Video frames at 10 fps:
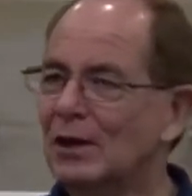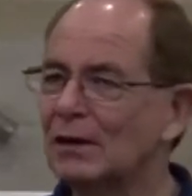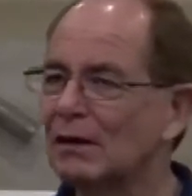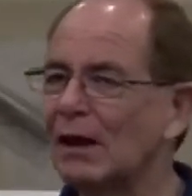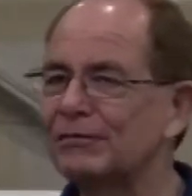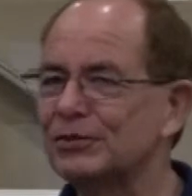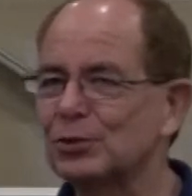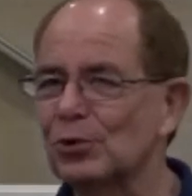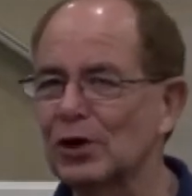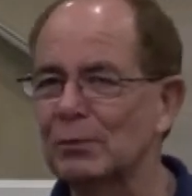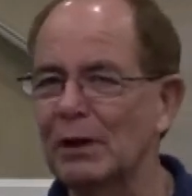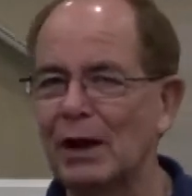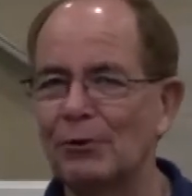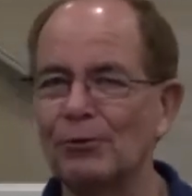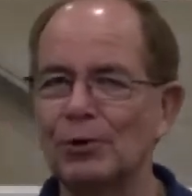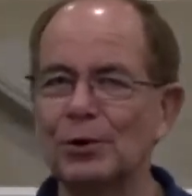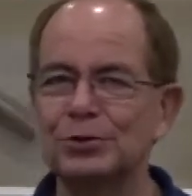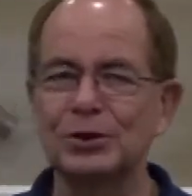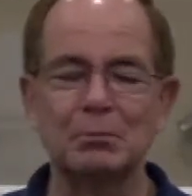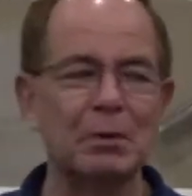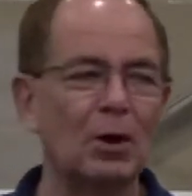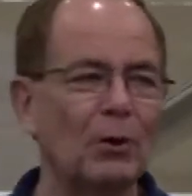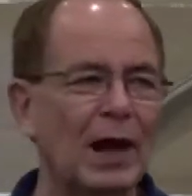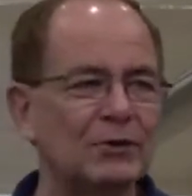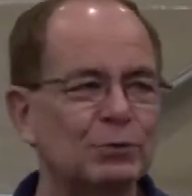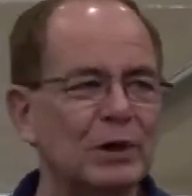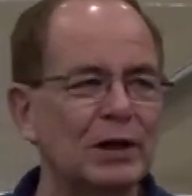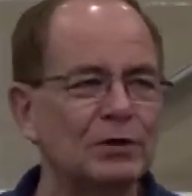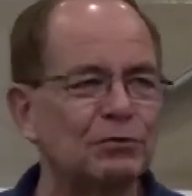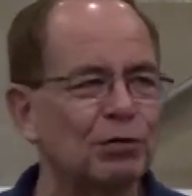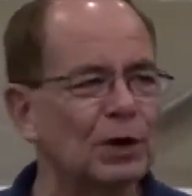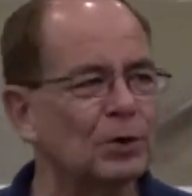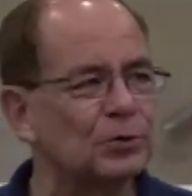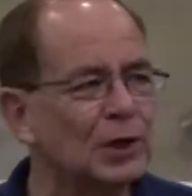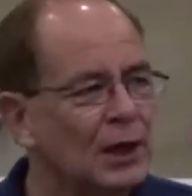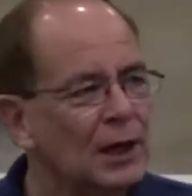love story about Ruth and Boaz, when in truth,